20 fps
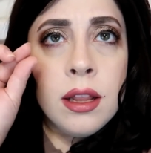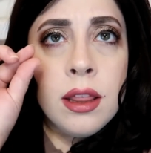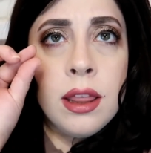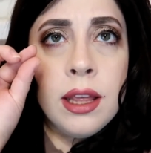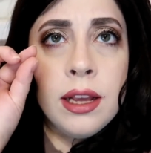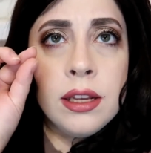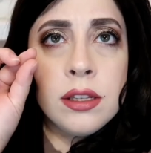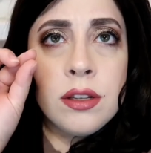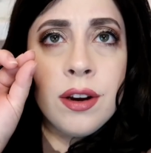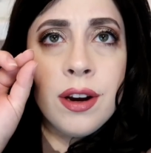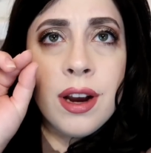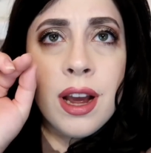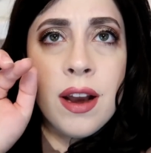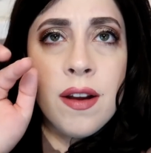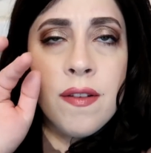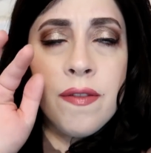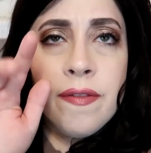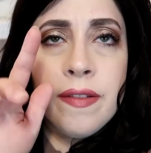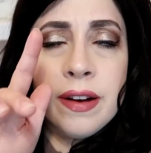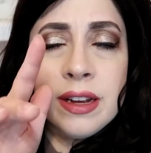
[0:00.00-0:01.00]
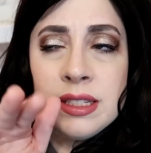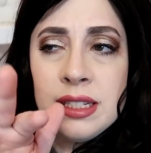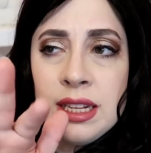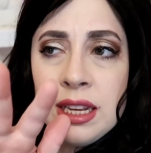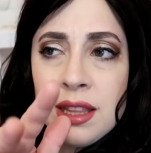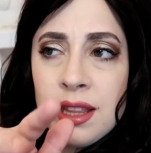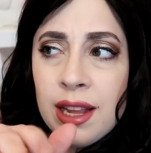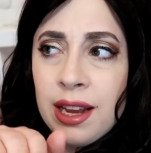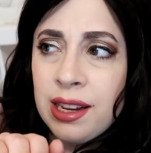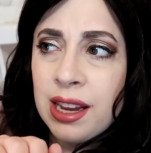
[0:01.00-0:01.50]
things are kind of
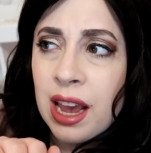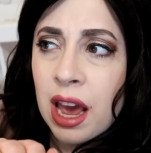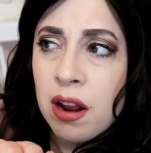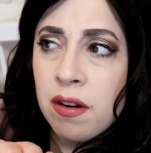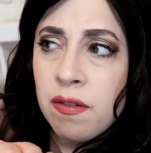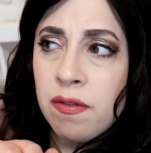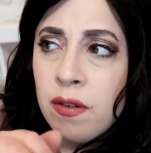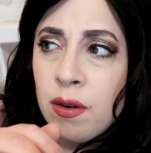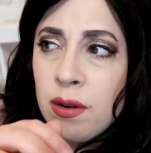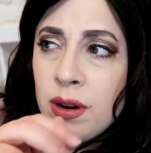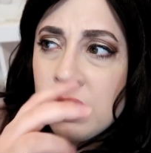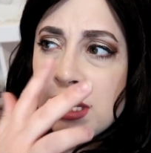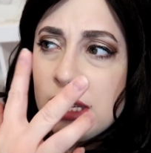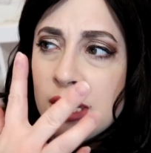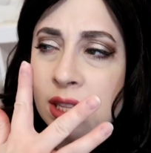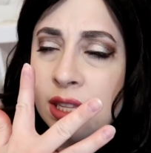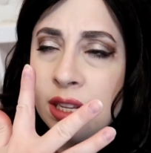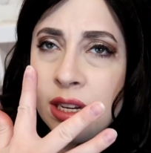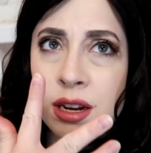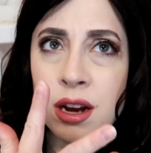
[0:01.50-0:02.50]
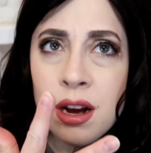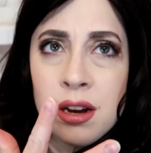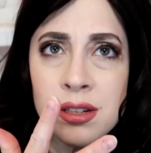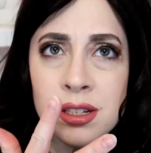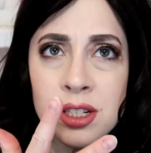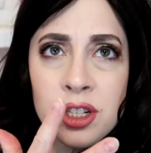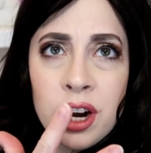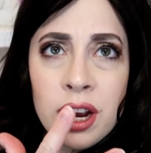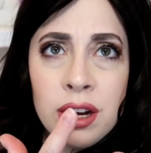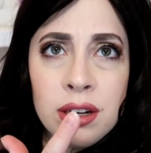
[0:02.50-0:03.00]
fuzzy and like out of focus in the
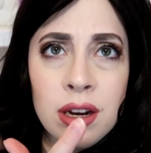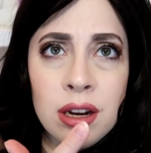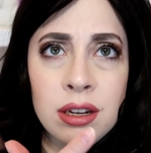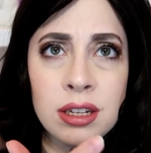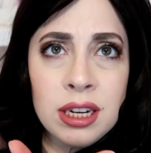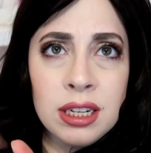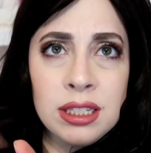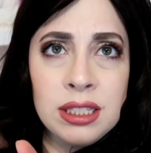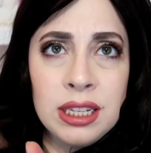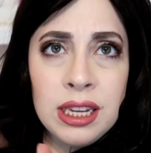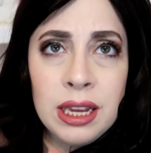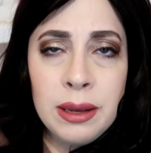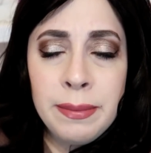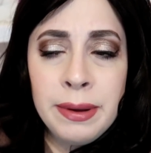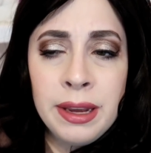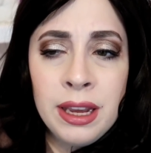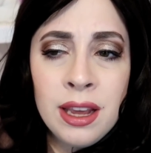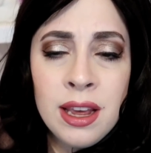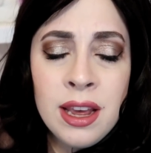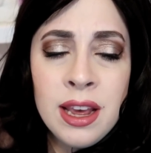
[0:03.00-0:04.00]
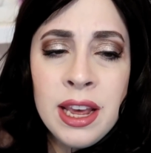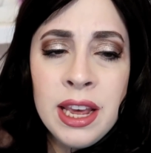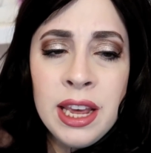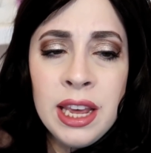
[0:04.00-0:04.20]
trial contacts he gave me.